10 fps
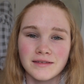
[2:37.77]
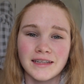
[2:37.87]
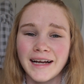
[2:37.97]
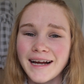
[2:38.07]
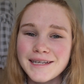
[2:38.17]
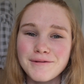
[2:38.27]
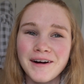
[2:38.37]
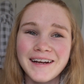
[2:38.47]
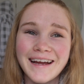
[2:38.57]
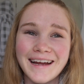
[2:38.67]
The next
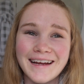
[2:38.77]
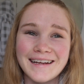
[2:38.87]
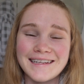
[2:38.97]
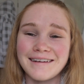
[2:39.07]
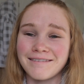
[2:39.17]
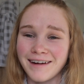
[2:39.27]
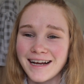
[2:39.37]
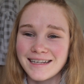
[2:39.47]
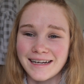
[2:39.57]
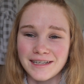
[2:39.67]
one is
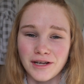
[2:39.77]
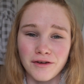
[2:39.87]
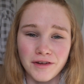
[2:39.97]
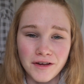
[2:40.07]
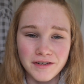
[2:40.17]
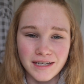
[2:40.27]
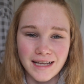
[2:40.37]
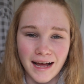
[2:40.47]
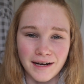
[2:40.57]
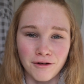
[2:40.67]
resting. So if you've just
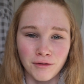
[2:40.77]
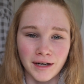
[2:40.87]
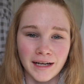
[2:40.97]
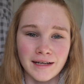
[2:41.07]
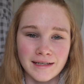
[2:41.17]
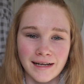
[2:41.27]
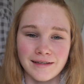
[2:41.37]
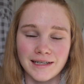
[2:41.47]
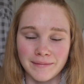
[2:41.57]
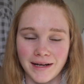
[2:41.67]
had a really
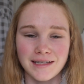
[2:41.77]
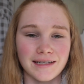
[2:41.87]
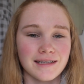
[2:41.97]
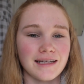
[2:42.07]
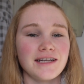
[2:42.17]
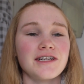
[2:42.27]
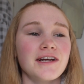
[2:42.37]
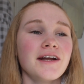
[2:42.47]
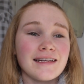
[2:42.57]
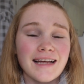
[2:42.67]
intense gymnastics
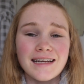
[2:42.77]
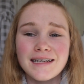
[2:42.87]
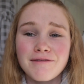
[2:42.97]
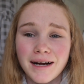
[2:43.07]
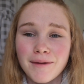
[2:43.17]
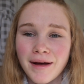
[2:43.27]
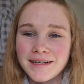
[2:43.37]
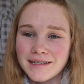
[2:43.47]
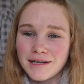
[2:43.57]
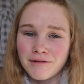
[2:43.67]
session, it's actually
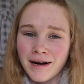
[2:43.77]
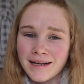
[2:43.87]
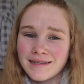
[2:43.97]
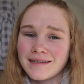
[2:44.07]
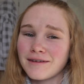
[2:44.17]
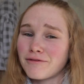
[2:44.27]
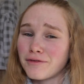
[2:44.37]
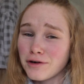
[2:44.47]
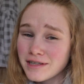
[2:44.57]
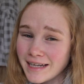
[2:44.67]
recommended to rest
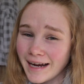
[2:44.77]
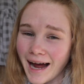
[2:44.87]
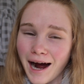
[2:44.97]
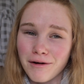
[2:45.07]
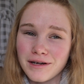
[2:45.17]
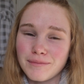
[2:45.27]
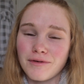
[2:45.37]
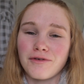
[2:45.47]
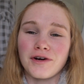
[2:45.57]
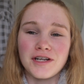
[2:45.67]
48 hours
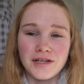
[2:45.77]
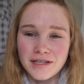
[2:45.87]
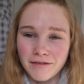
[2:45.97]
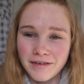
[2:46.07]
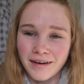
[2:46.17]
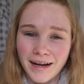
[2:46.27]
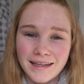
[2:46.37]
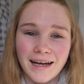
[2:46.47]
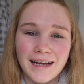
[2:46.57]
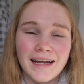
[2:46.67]
before you do something like
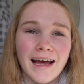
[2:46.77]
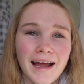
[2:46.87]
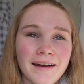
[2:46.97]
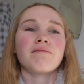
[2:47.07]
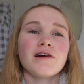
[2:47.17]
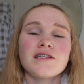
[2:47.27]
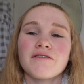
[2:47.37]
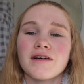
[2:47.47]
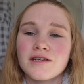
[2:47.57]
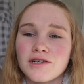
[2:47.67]
that again. Most of
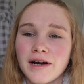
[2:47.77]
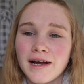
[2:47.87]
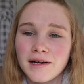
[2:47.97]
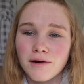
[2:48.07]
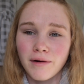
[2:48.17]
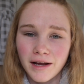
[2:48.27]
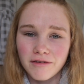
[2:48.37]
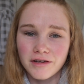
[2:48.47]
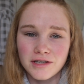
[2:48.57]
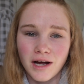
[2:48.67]
us train quite a
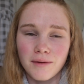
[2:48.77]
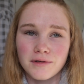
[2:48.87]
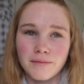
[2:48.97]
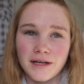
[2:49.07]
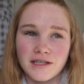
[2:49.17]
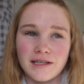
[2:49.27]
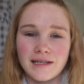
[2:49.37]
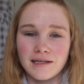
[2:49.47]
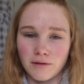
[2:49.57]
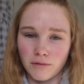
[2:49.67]
few times a week, so this
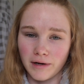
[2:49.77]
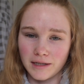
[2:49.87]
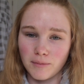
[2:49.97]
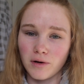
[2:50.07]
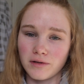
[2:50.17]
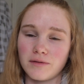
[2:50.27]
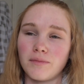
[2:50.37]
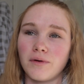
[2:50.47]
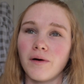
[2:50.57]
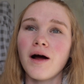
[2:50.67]
isn't always
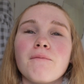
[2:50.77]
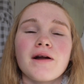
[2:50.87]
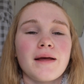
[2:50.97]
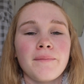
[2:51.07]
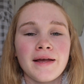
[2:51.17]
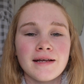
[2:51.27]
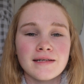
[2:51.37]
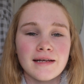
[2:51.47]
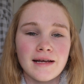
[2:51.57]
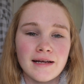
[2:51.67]
possible. What it
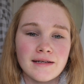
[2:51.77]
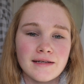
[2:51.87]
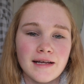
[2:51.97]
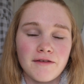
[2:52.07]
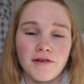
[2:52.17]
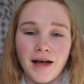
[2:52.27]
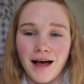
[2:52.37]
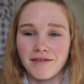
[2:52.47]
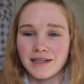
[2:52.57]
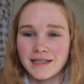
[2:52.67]
means is if you
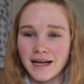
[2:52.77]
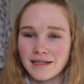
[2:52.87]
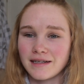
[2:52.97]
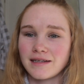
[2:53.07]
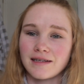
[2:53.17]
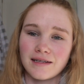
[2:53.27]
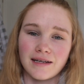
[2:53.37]
have an intense